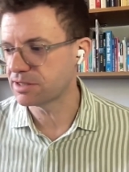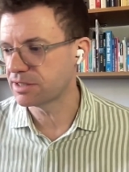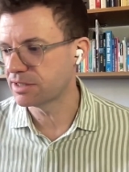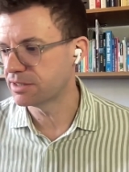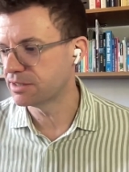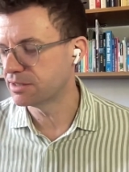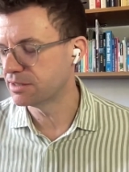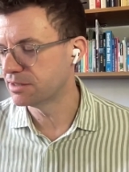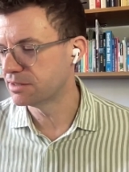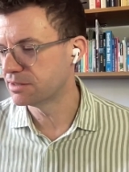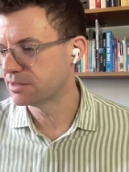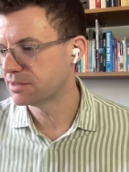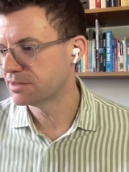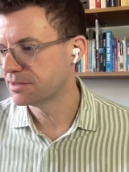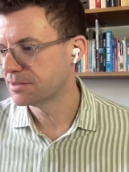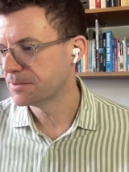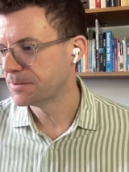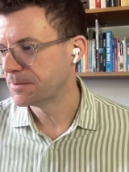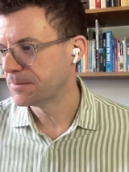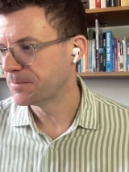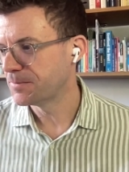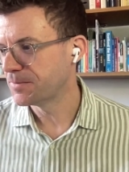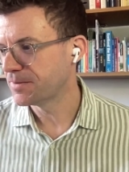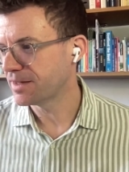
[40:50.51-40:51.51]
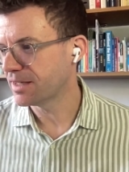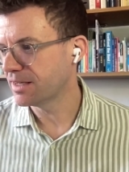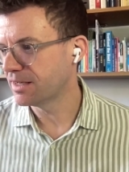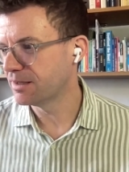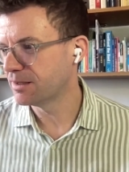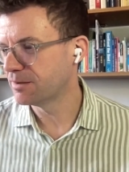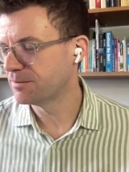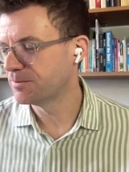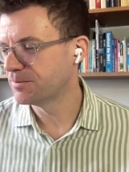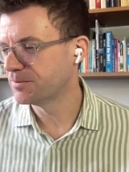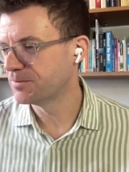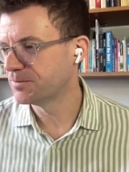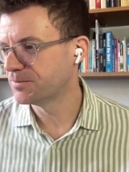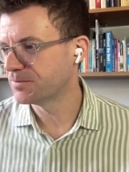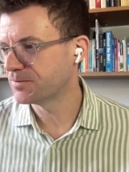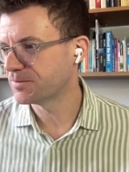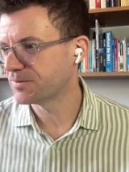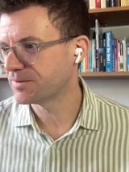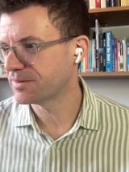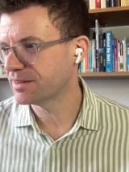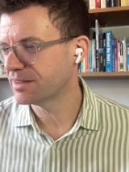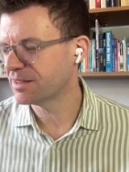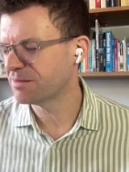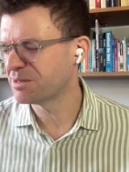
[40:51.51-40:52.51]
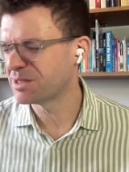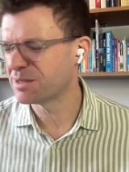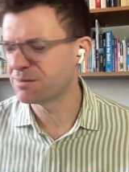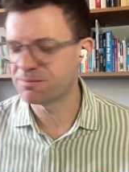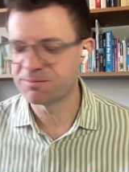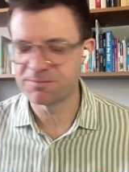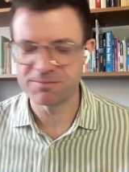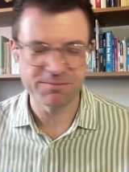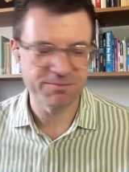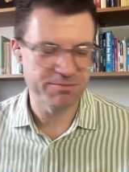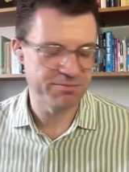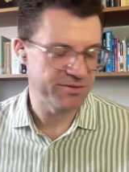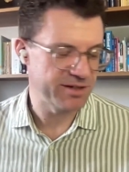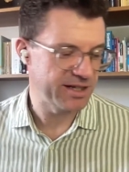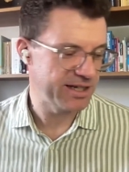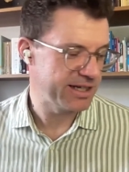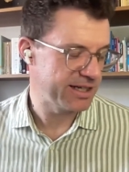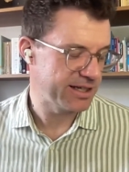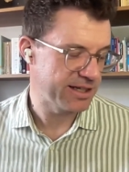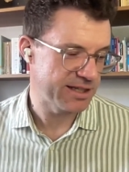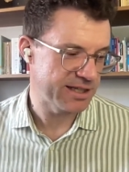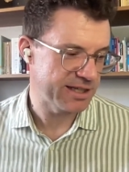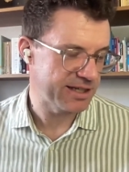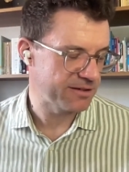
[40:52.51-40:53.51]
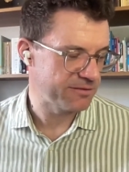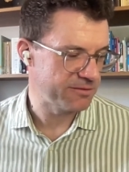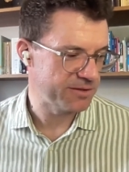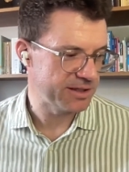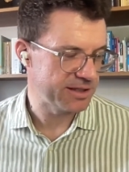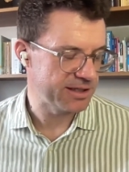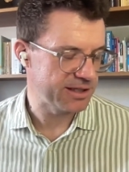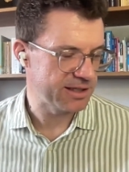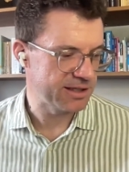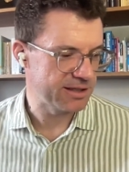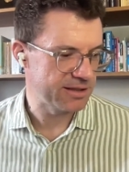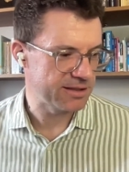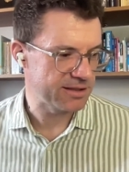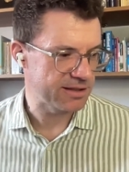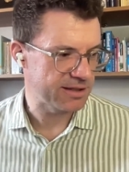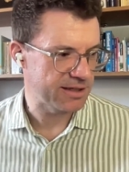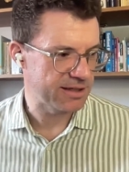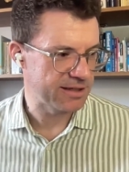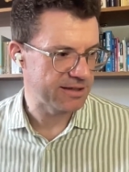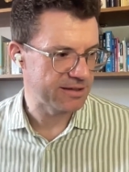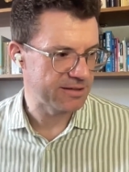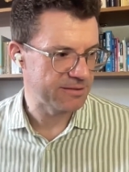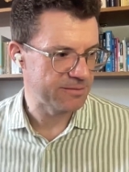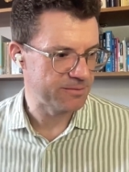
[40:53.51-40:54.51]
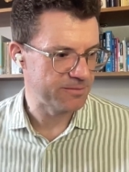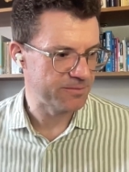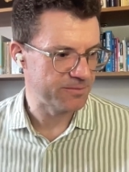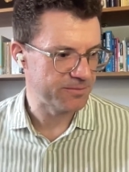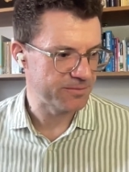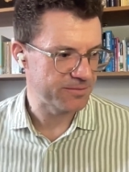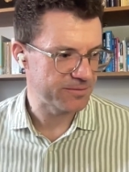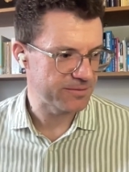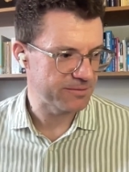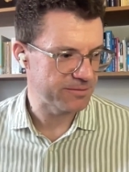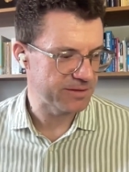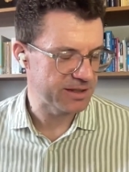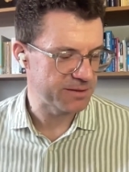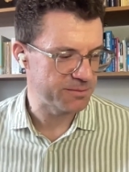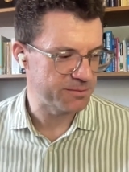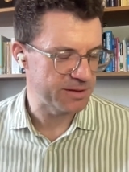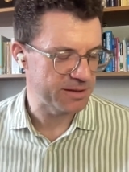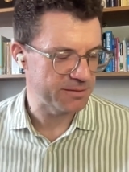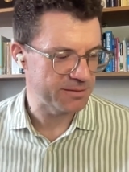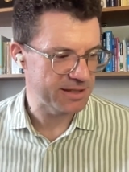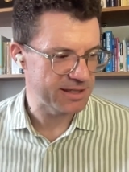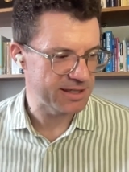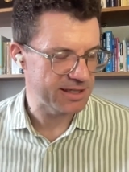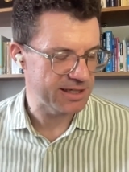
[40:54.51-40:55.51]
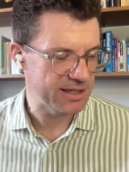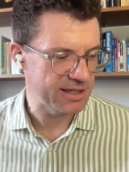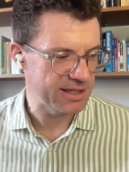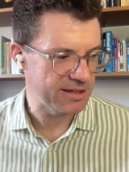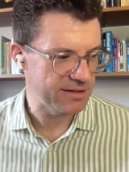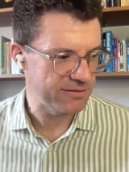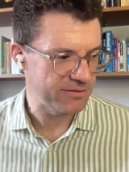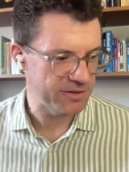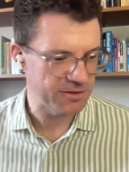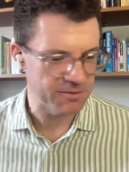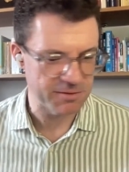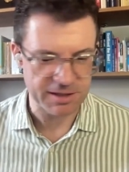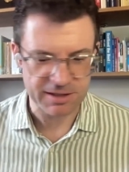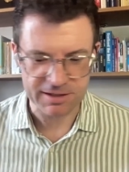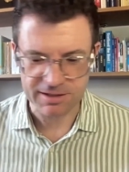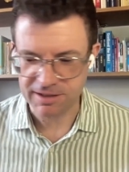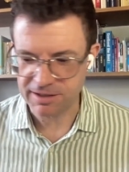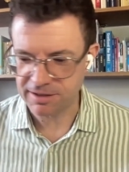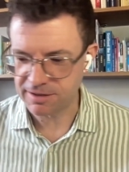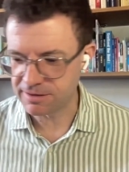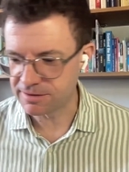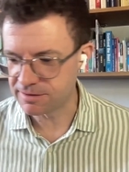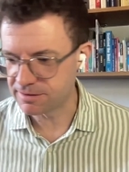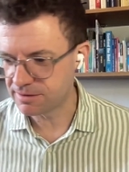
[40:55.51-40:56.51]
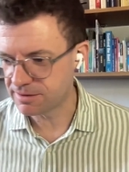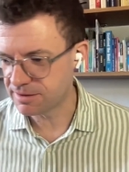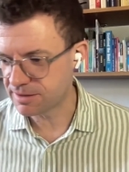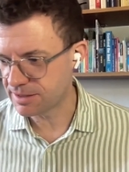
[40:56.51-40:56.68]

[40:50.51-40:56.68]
And there was a brilliant thing we did with the BBC a few weeks ago.